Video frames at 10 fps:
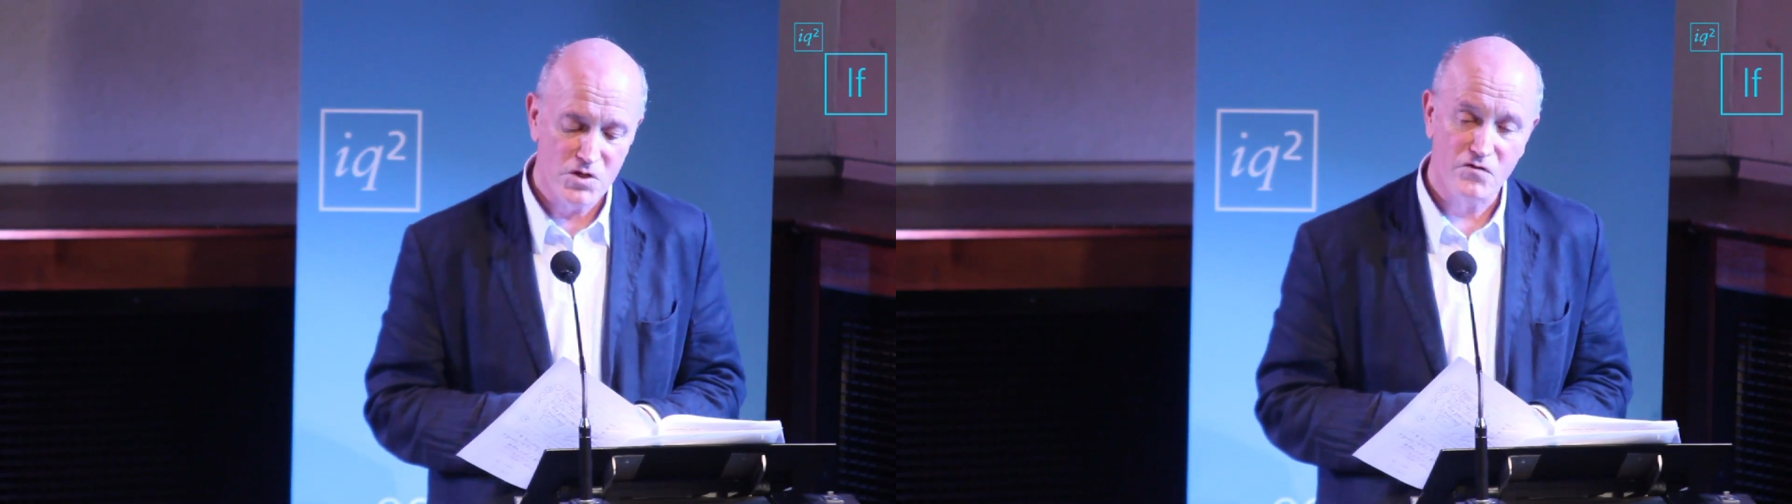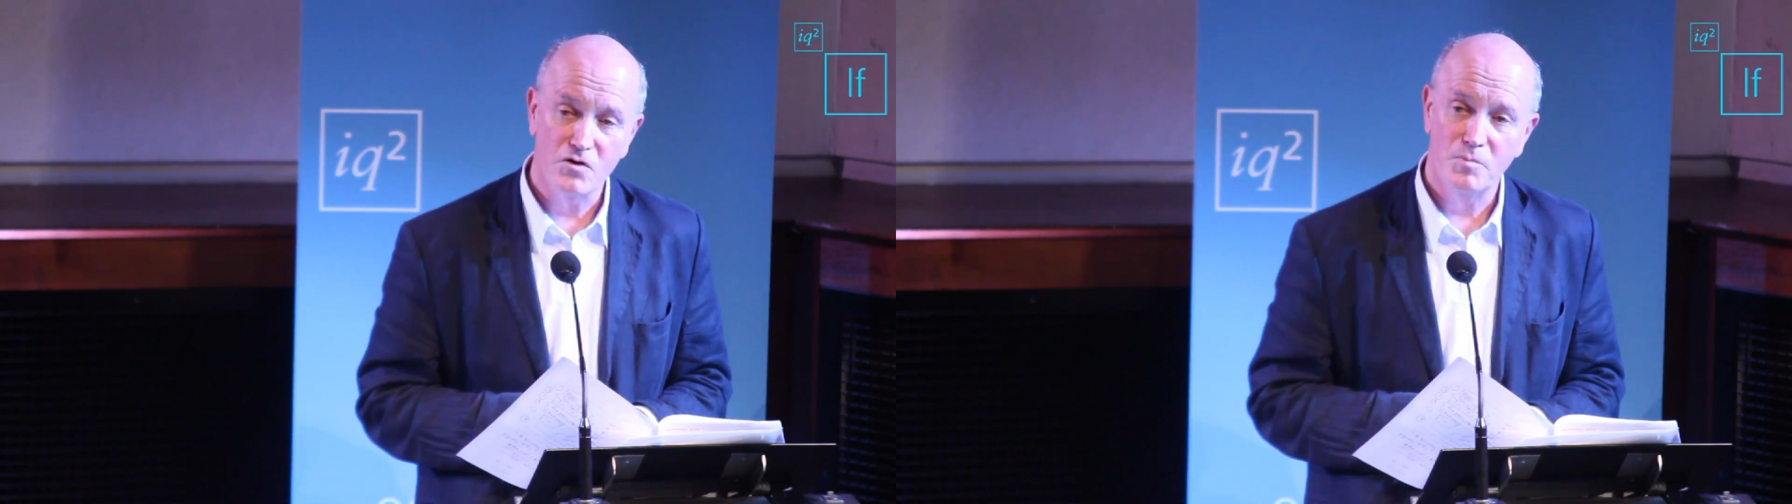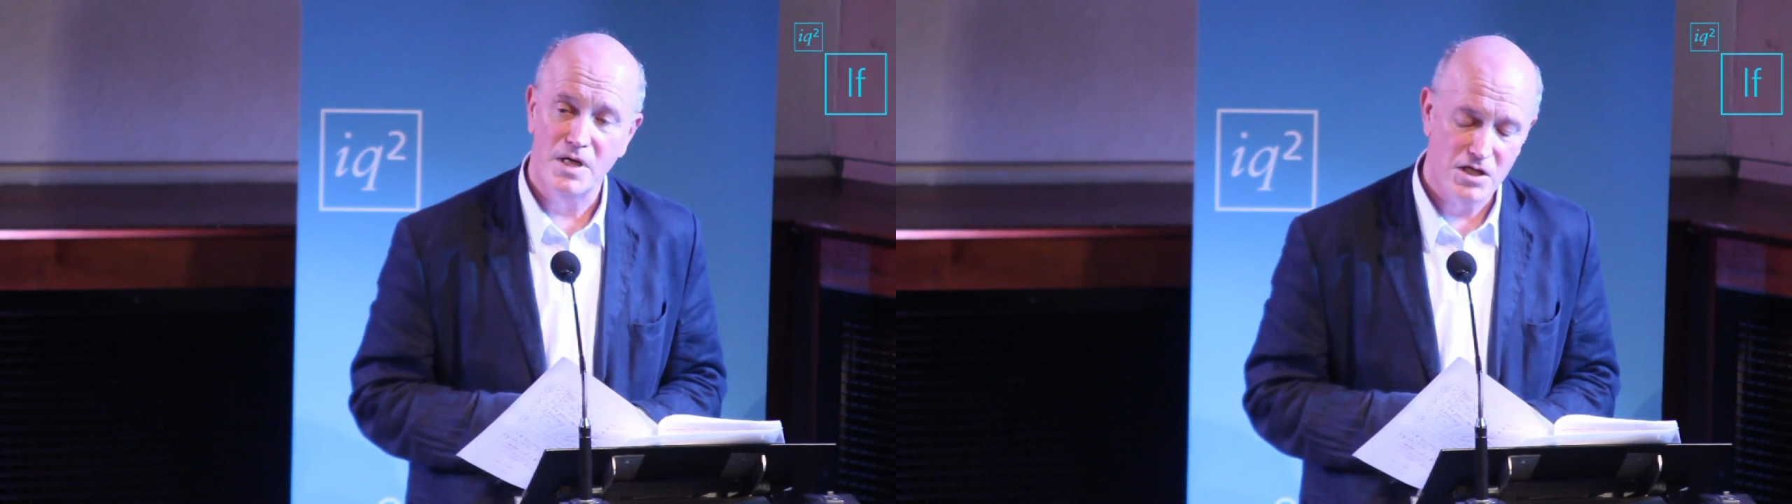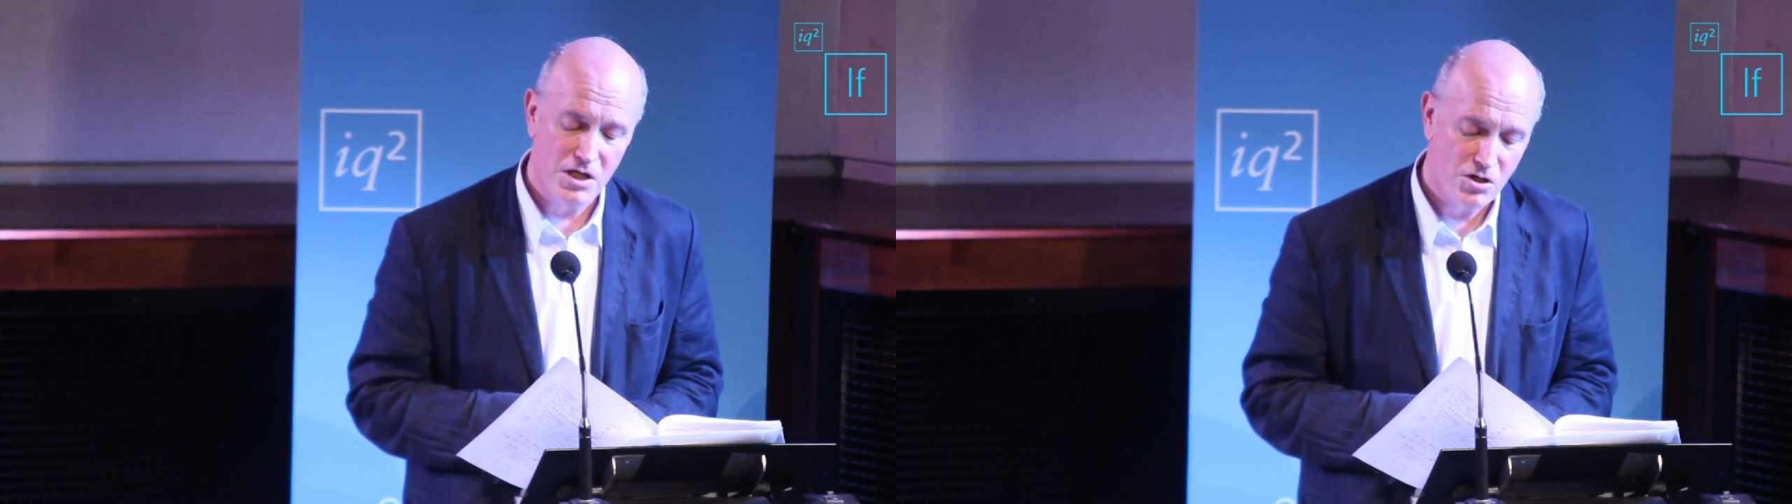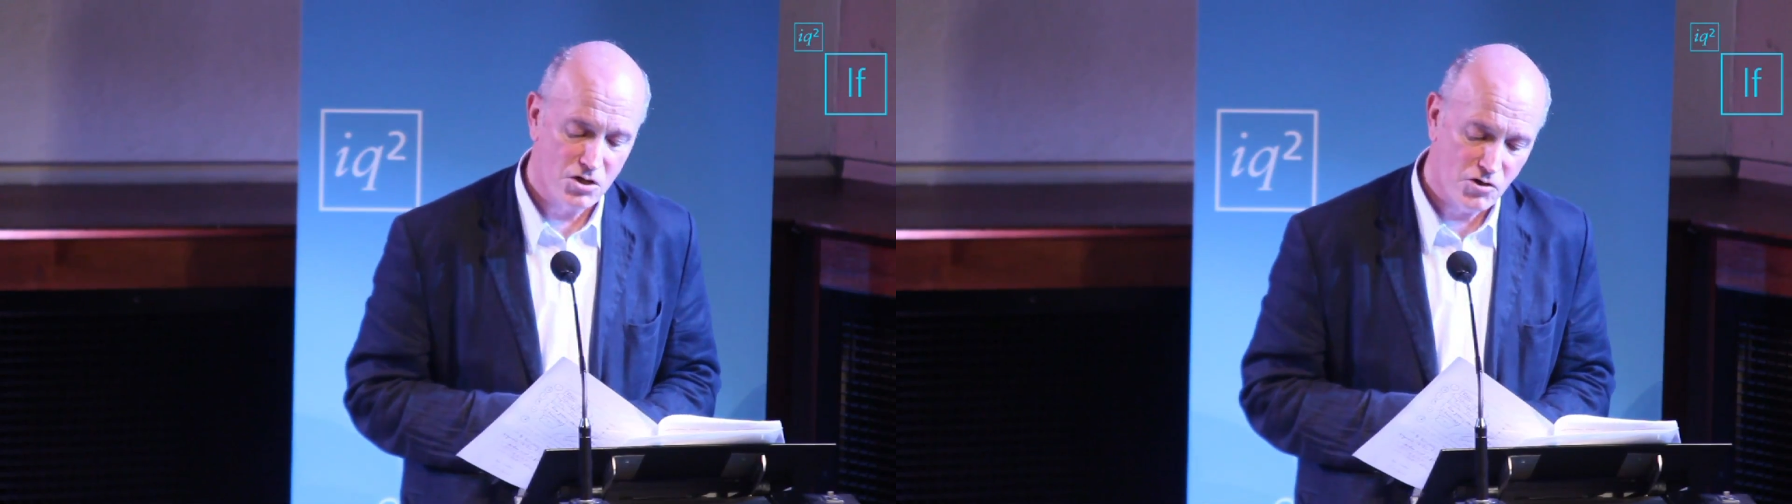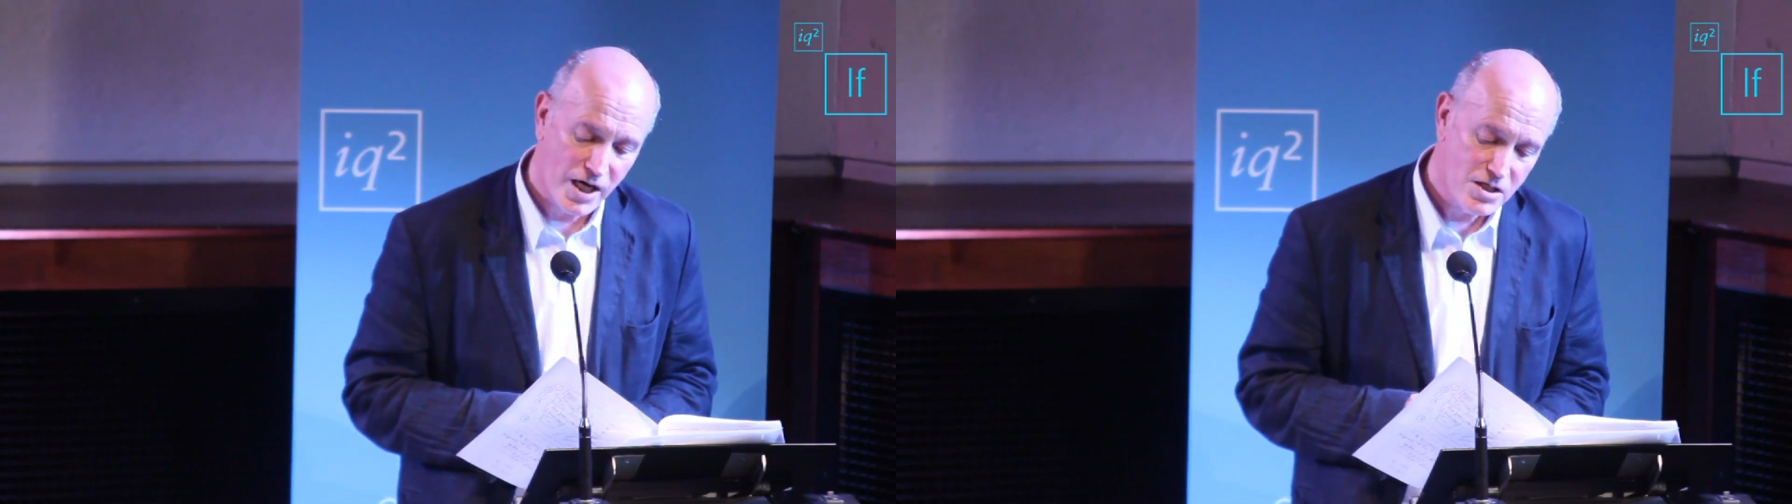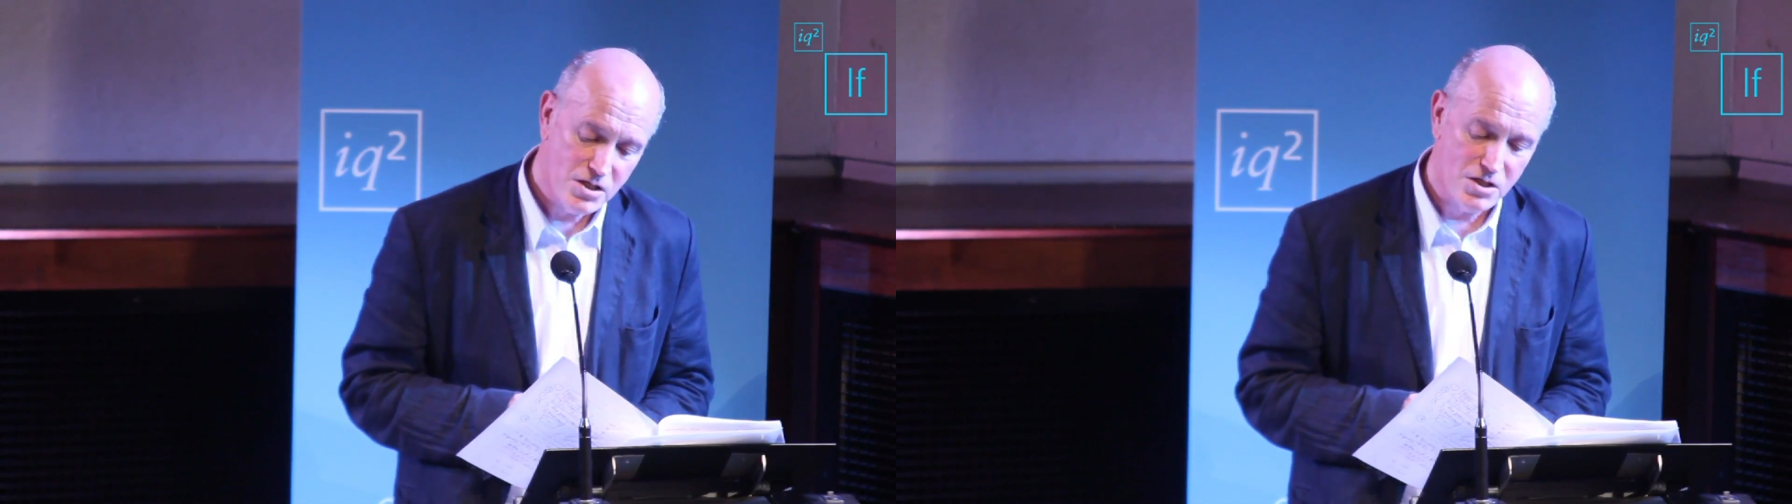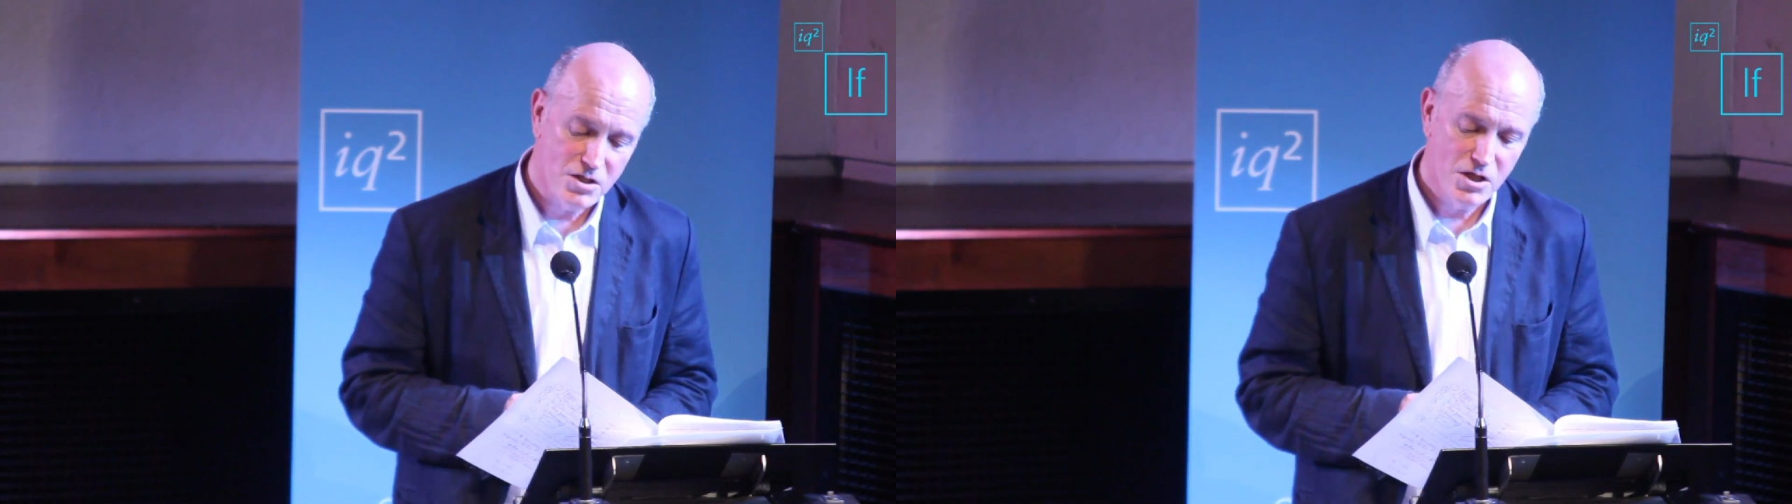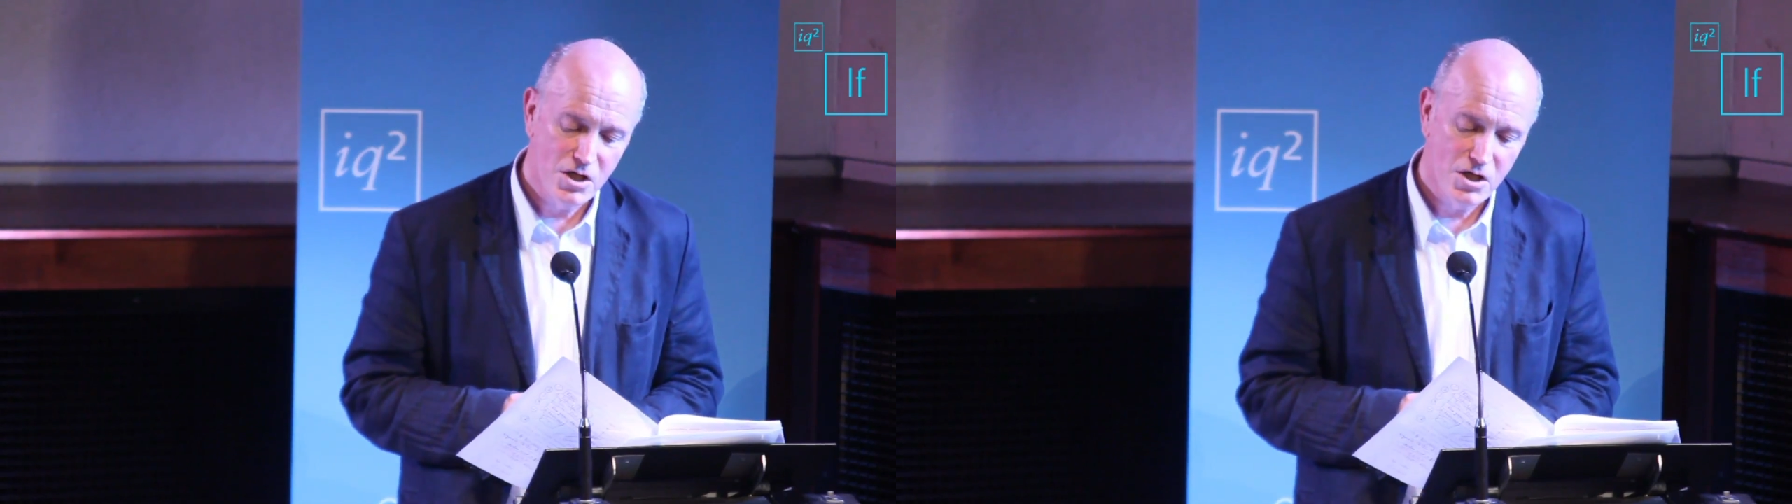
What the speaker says: of competing contractors.